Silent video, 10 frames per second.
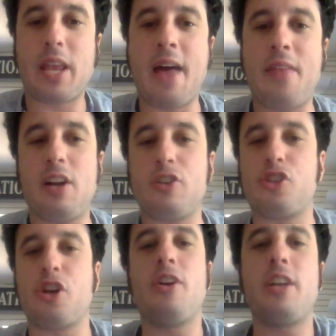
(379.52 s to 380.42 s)
and their
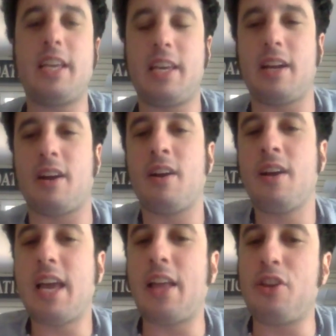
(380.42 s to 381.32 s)
journey here,
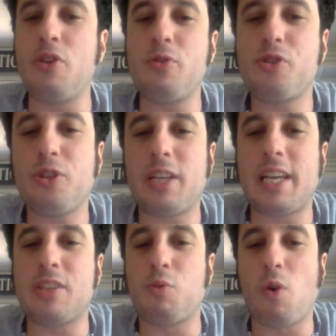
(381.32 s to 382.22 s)
it usually
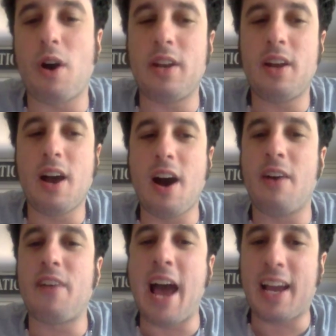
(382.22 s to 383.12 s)
is one
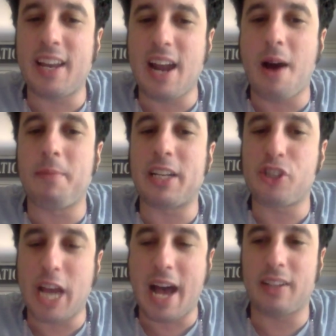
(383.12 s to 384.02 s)
of economic
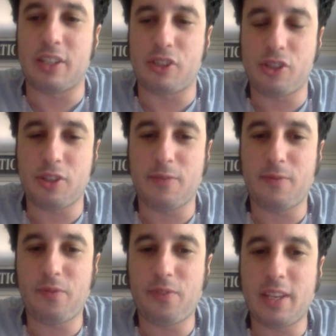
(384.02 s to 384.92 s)
challenge,
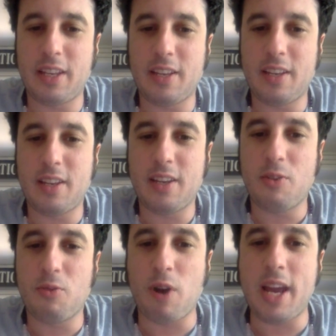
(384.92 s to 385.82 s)

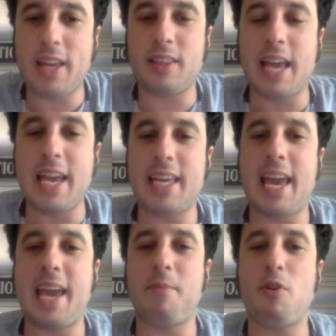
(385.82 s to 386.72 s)
right? They
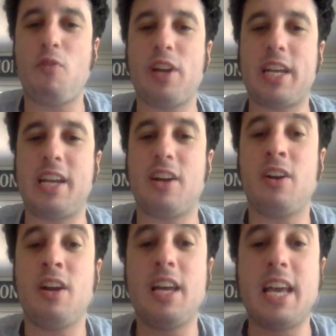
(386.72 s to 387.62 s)
came over
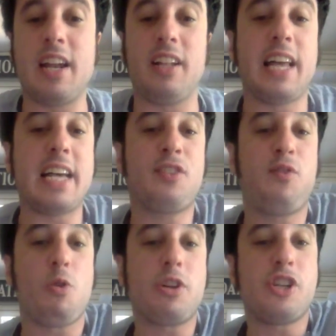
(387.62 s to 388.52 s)
here in a less
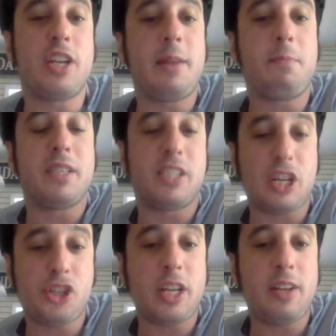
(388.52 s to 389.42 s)
fortunate
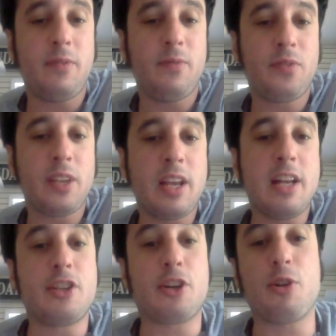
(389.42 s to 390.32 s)
position
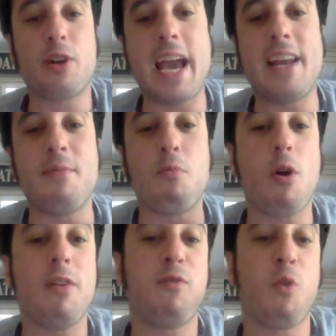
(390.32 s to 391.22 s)
to create a
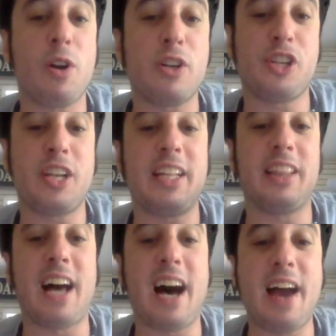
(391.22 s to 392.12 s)
more fortunate
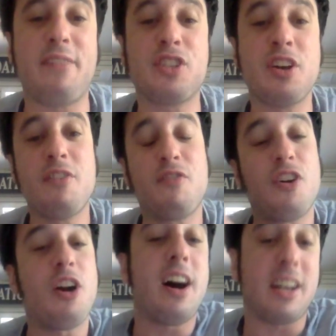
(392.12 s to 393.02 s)
lives
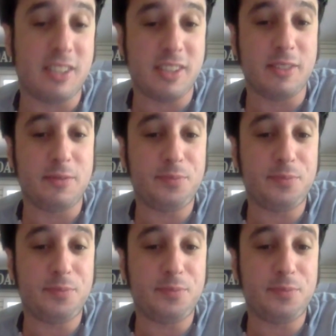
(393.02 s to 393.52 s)
for us.